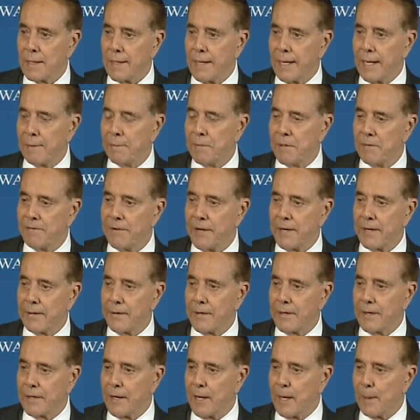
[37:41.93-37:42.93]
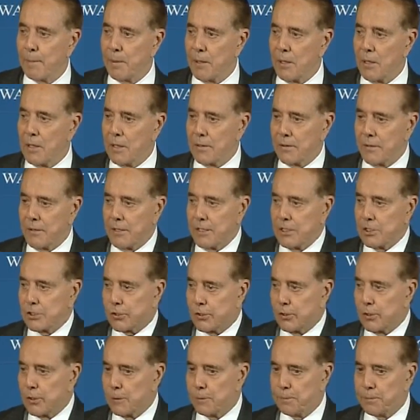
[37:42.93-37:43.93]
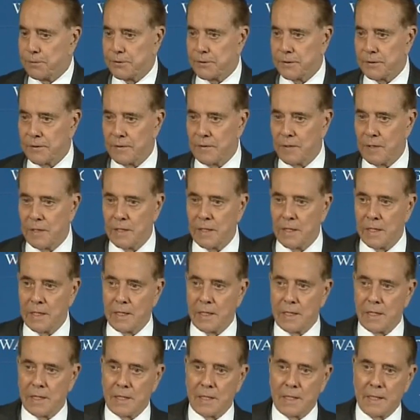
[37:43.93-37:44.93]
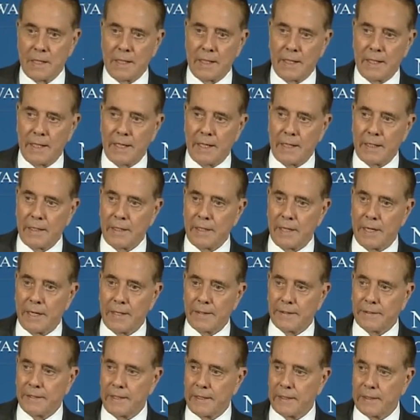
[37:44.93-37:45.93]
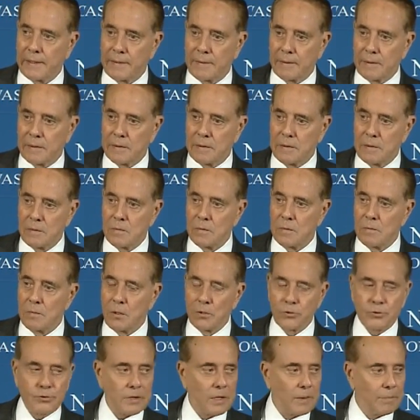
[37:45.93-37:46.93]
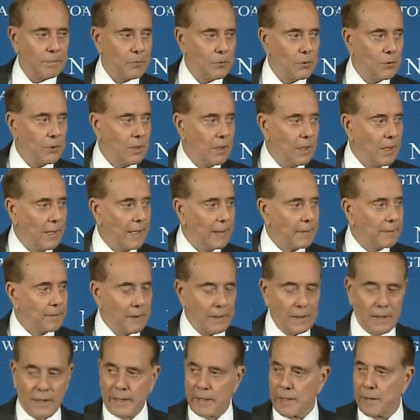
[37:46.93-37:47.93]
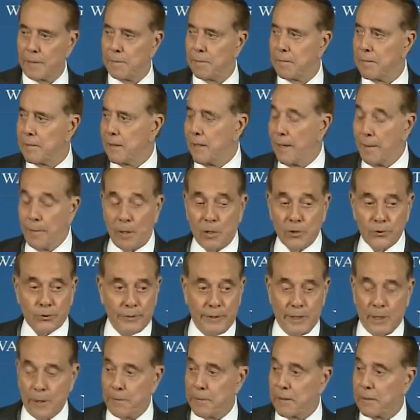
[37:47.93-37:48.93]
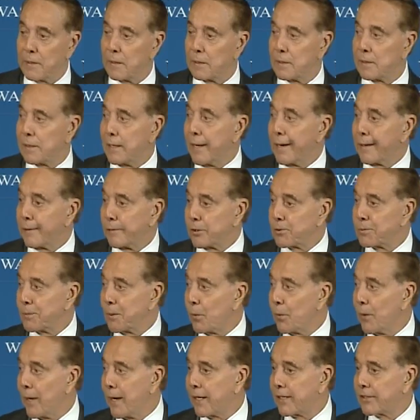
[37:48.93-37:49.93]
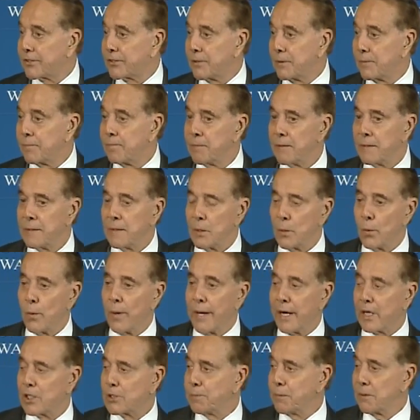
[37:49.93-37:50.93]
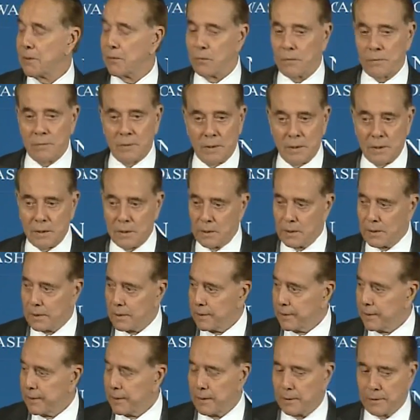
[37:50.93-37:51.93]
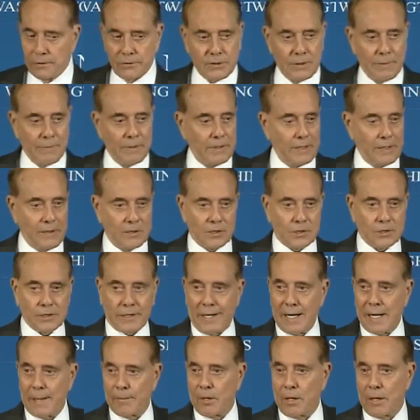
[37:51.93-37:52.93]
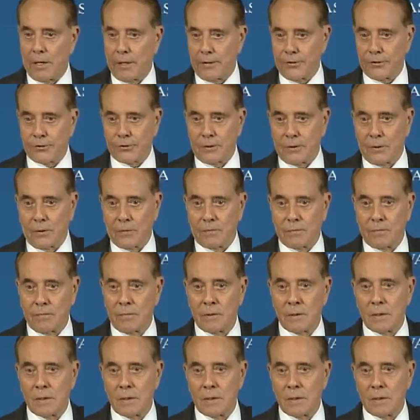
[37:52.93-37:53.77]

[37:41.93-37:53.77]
a veteran. I belong to these groups, and I think most of them do a lot, but a lot of them, I'm also helping Congressman Waxman, you know, some of these scam artists that are